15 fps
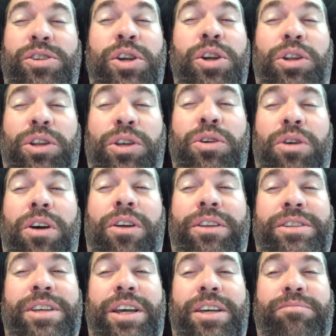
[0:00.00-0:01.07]
toodaloo all the
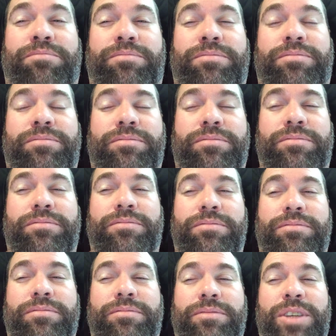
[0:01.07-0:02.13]
time.
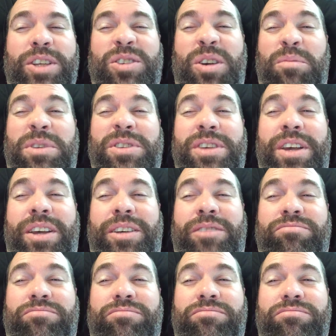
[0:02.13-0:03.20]
So I'm gonna say
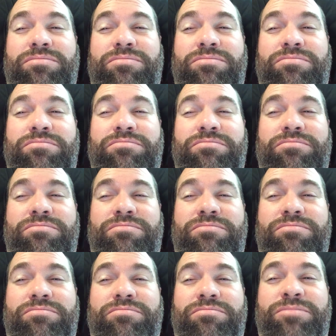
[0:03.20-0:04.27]

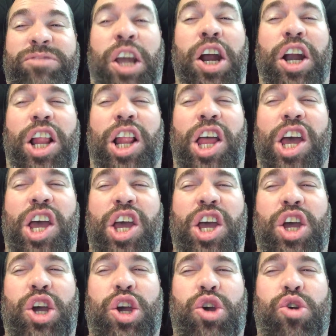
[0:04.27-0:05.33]

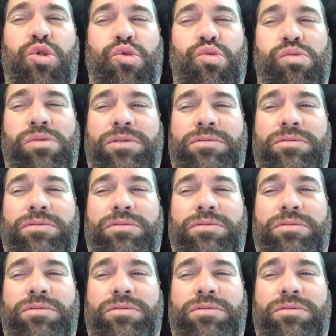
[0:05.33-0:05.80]
toodaloo.